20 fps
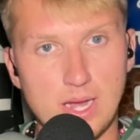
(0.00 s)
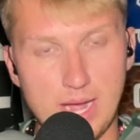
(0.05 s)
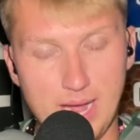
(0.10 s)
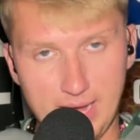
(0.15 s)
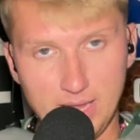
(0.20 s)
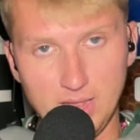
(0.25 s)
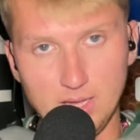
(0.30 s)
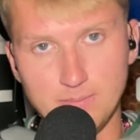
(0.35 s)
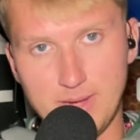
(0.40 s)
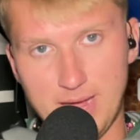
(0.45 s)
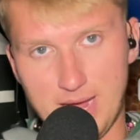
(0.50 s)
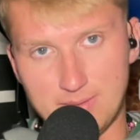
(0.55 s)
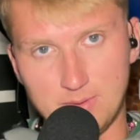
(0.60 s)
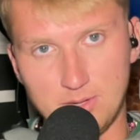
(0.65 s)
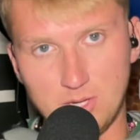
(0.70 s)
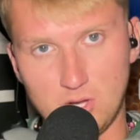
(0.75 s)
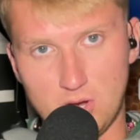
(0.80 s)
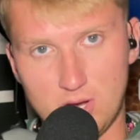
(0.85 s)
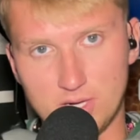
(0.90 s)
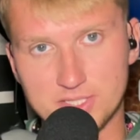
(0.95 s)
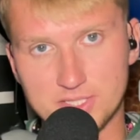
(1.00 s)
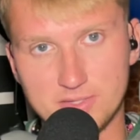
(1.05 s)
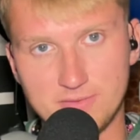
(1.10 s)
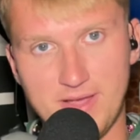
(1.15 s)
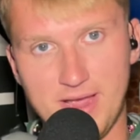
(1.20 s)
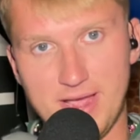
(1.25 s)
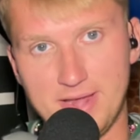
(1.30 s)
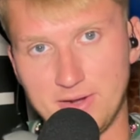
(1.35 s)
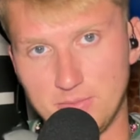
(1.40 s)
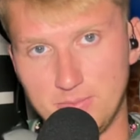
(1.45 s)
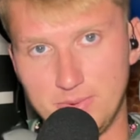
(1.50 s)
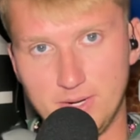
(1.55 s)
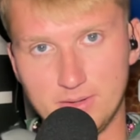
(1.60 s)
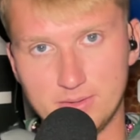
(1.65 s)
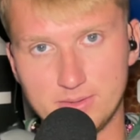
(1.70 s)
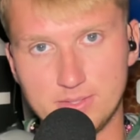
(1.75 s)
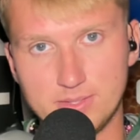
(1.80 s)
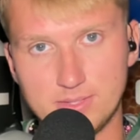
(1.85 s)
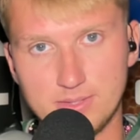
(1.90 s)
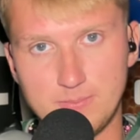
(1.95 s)
Alabama lost to
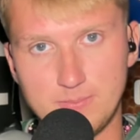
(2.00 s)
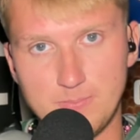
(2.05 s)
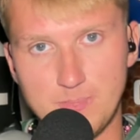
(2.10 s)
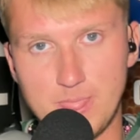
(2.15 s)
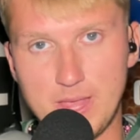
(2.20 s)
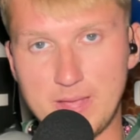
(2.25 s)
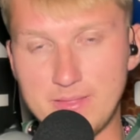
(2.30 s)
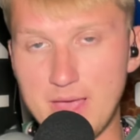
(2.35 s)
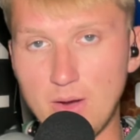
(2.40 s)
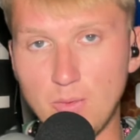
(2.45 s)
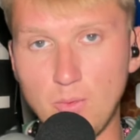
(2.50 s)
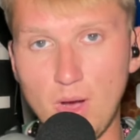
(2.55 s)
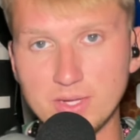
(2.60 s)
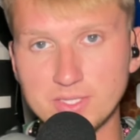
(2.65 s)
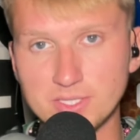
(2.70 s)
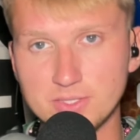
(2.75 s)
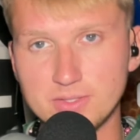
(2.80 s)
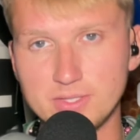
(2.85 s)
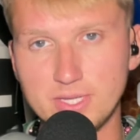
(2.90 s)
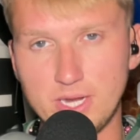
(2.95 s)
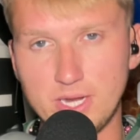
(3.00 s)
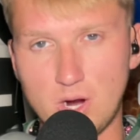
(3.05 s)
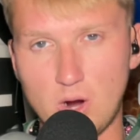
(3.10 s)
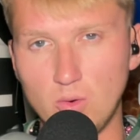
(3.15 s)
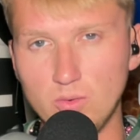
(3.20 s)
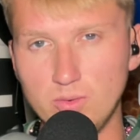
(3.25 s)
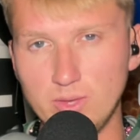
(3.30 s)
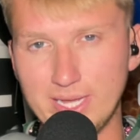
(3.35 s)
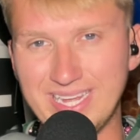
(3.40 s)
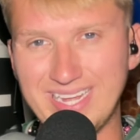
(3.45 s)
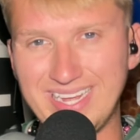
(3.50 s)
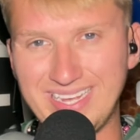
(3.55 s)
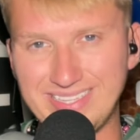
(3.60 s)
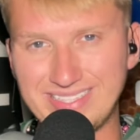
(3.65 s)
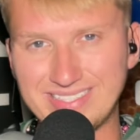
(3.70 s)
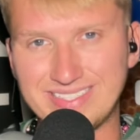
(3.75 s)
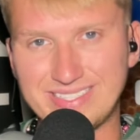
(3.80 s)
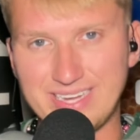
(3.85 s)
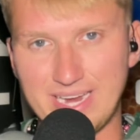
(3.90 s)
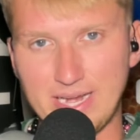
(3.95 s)
Vanderbilt. And that wasn't the only
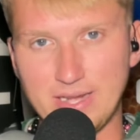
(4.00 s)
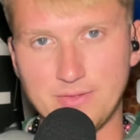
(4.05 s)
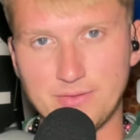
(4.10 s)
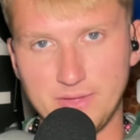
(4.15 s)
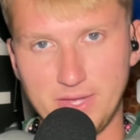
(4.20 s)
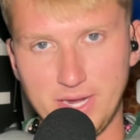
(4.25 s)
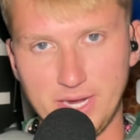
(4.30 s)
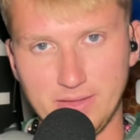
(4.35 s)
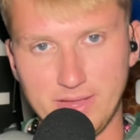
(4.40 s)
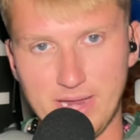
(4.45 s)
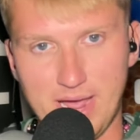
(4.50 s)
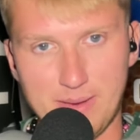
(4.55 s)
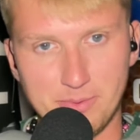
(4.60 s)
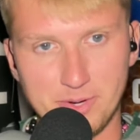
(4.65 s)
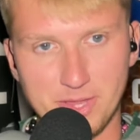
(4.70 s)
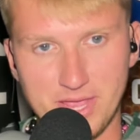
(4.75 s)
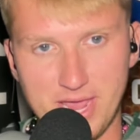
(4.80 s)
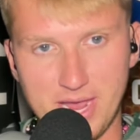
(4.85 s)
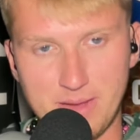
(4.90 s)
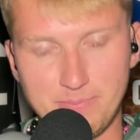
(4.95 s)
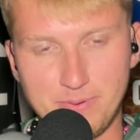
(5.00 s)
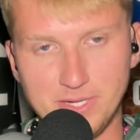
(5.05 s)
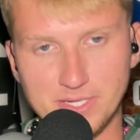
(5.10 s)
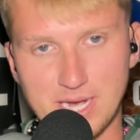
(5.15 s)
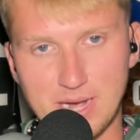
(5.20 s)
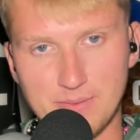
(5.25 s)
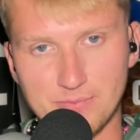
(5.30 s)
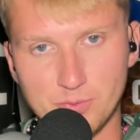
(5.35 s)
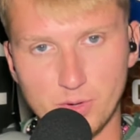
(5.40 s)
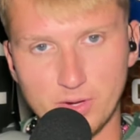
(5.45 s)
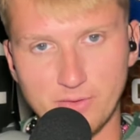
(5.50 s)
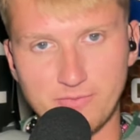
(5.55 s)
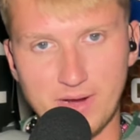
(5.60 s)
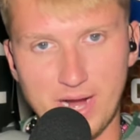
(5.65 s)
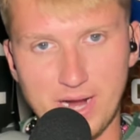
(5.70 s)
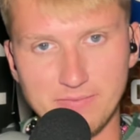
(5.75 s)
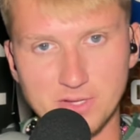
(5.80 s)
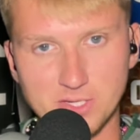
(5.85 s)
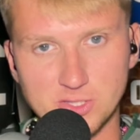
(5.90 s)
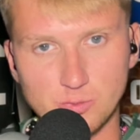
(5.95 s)
insane thing that happened to the AP Top
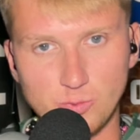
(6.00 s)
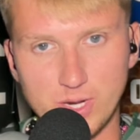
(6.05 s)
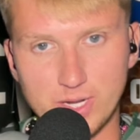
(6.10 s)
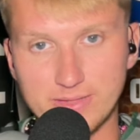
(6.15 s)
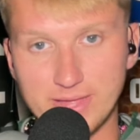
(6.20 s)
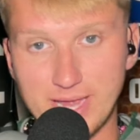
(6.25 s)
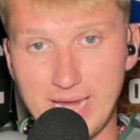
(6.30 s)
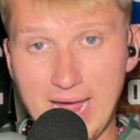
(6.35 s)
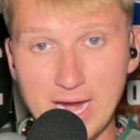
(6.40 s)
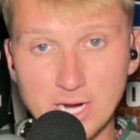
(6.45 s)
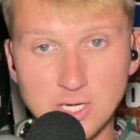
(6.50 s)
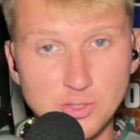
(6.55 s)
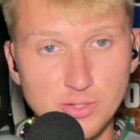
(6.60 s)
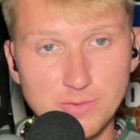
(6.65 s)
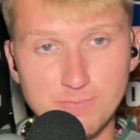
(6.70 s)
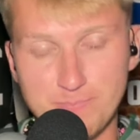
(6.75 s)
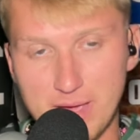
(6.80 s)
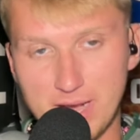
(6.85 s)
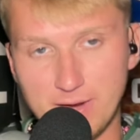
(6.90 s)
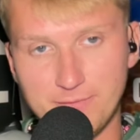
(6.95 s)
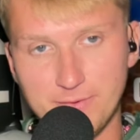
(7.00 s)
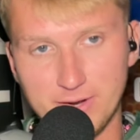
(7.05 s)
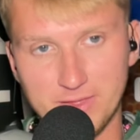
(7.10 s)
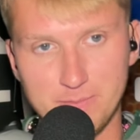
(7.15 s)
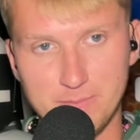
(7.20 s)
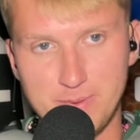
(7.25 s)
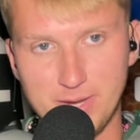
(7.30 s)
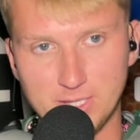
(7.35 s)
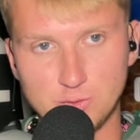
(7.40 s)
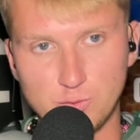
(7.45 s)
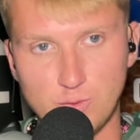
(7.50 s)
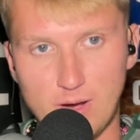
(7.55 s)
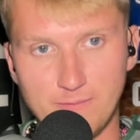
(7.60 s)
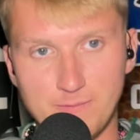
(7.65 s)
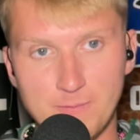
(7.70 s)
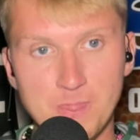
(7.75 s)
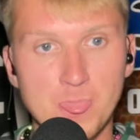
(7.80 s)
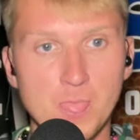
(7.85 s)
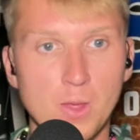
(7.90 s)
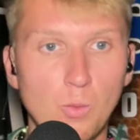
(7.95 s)
25 this week that actually benefited the Big
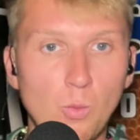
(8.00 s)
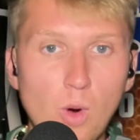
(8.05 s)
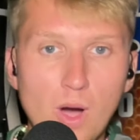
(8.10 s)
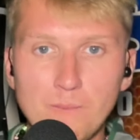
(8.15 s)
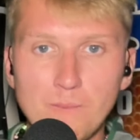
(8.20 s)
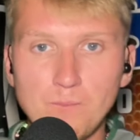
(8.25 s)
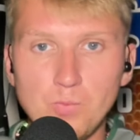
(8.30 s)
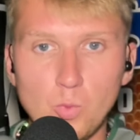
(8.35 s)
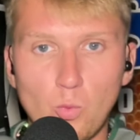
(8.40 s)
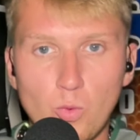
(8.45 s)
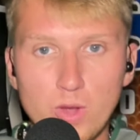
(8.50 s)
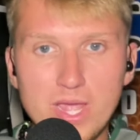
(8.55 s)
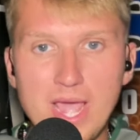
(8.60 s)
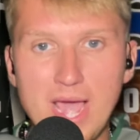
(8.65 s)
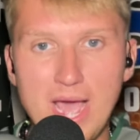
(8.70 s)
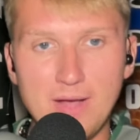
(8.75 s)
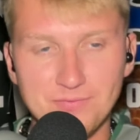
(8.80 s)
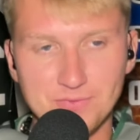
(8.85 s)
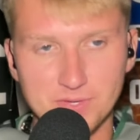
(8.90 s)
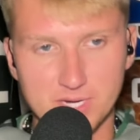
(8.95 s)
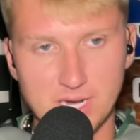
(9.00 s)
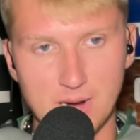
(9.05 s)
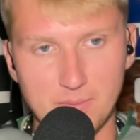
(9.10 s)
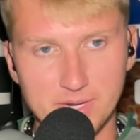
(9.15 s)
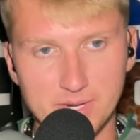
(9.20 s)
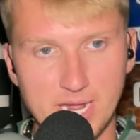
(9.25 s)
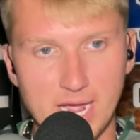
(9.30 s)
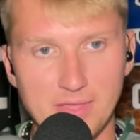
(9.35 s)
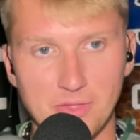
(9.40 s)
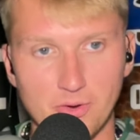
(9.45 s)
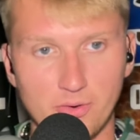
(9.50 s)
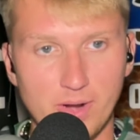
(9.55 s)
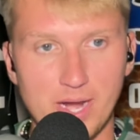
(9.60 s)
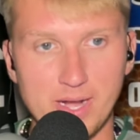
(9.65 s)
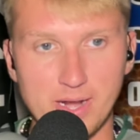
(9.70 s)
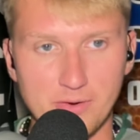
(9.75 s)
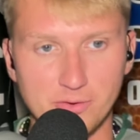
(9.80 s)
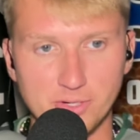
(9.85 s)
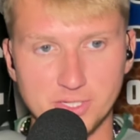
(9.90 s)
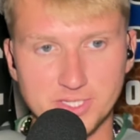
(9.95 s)
12. What we have to come together
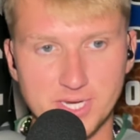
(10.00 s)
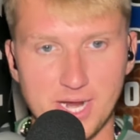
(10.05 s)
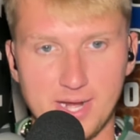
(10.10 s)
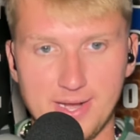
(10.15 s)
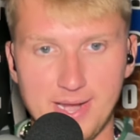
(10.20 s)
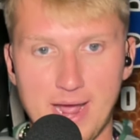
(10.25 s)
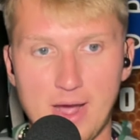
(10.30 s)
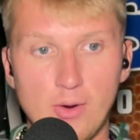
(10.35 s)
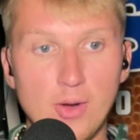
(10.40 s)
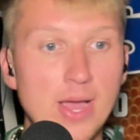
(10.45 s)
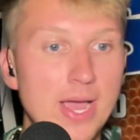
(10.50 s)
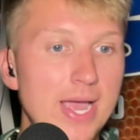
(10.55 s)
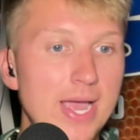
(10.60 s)
and understand now